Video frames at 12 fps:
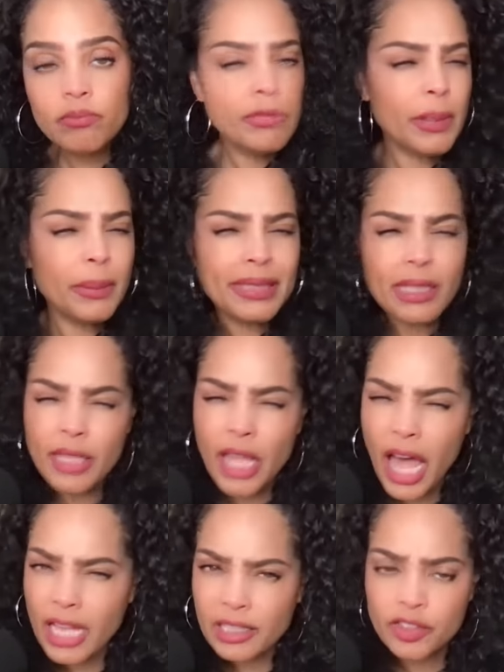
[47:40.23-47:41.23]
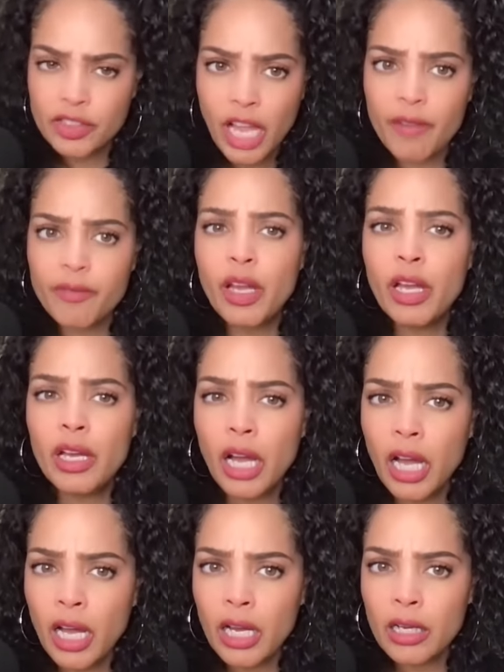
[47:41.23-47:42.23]
There was a lot of
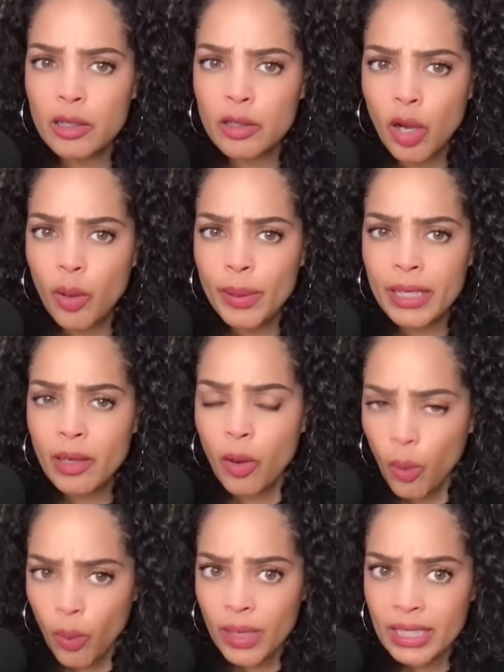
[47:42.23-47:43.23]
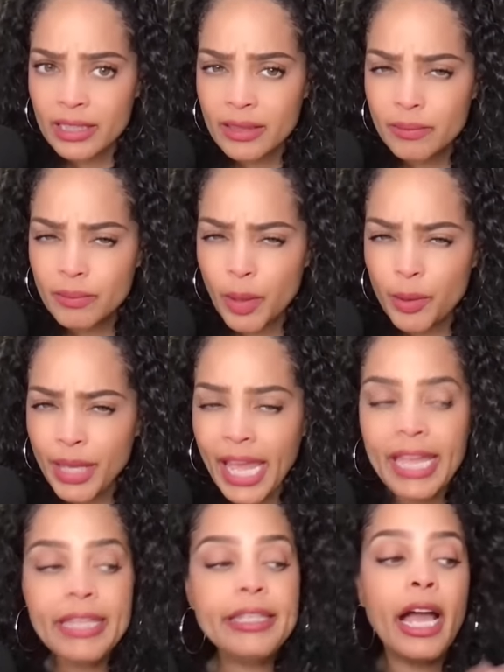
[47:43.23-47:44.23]
stuff going on,
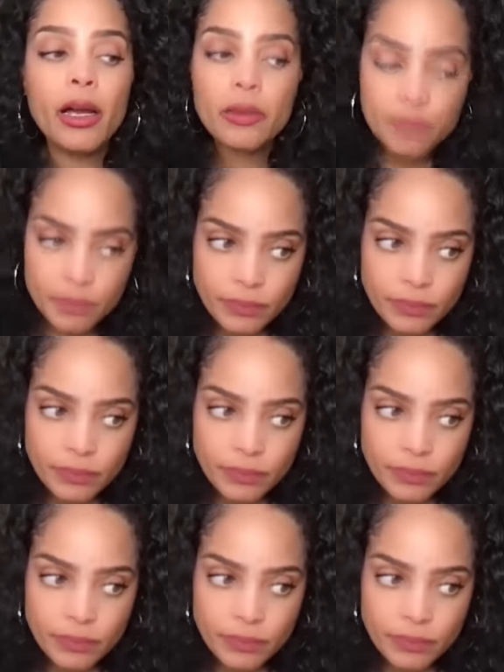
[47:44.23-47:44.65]
okay? Now,